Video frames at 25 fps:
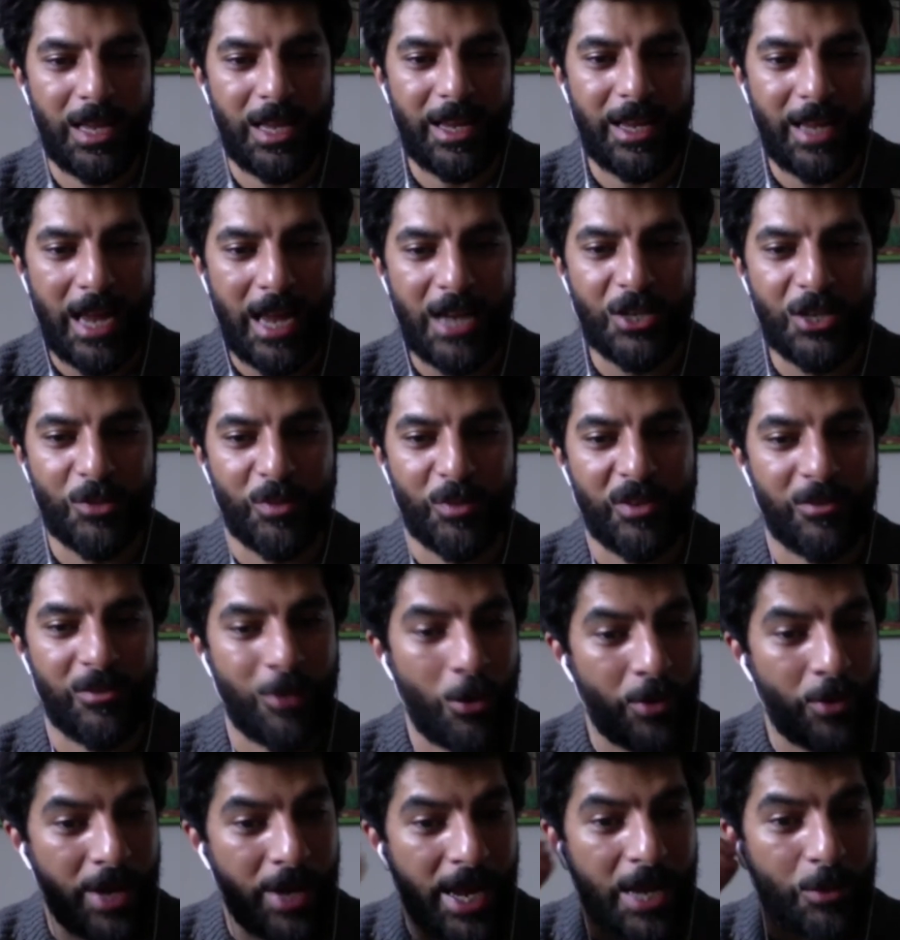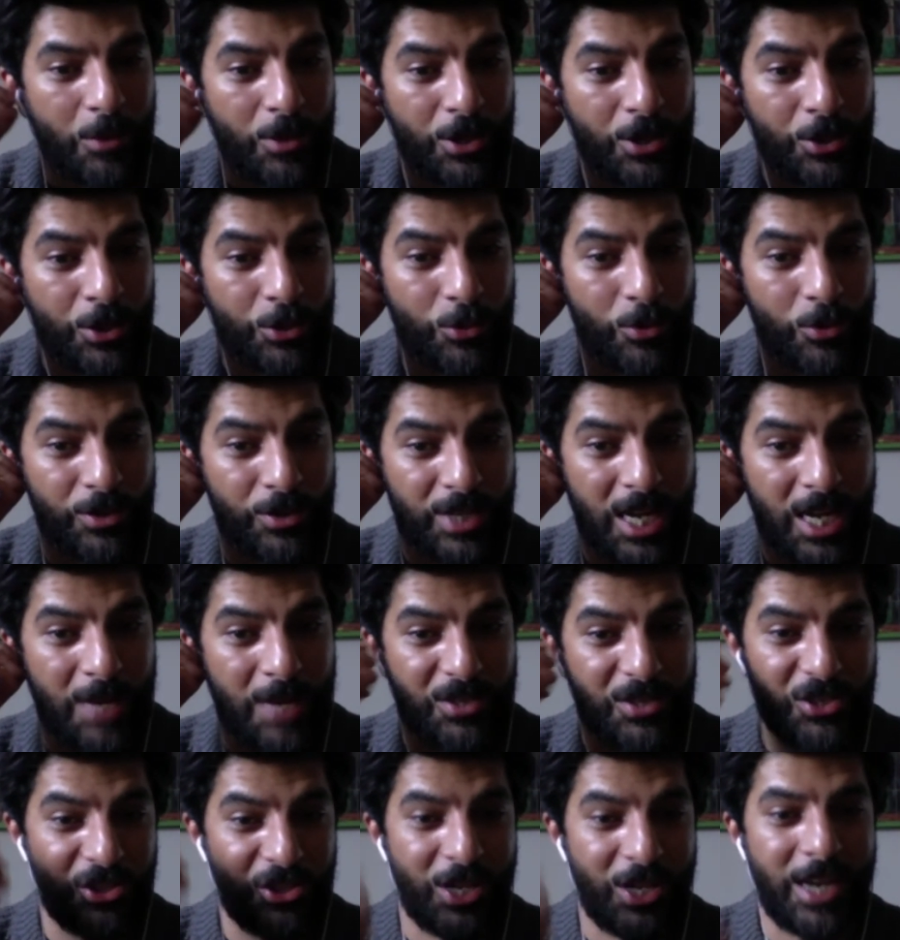had to be okayed with the New York Times
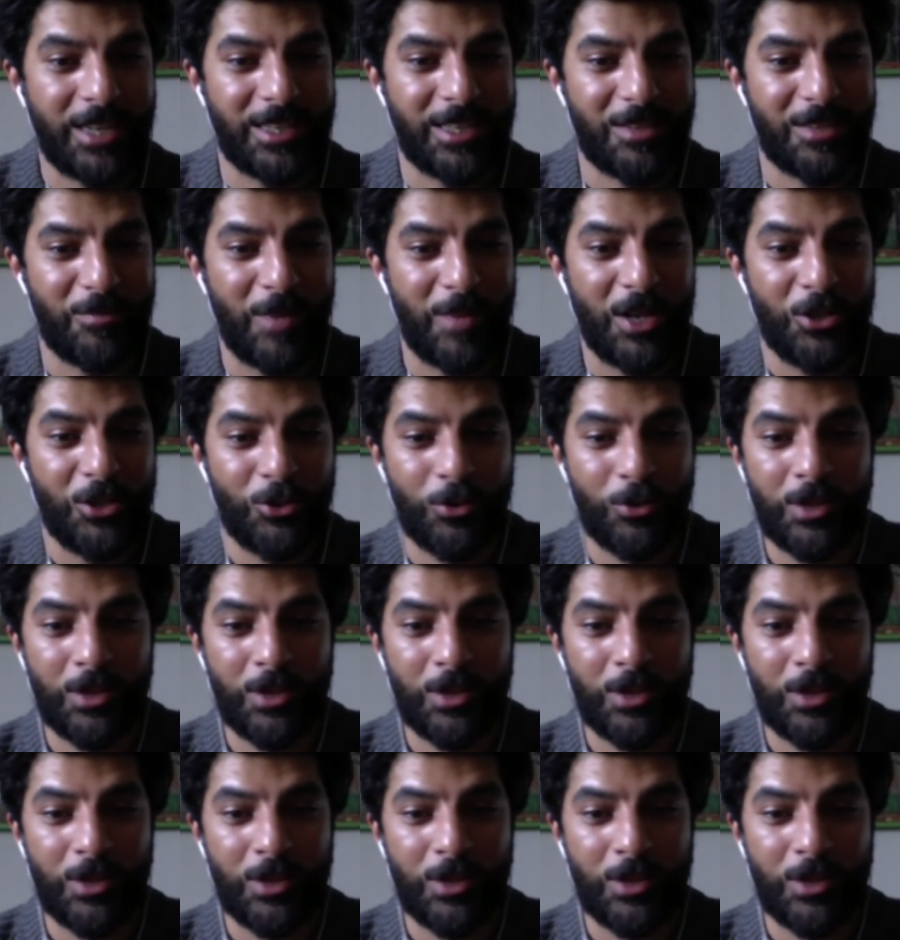and checked and made sure that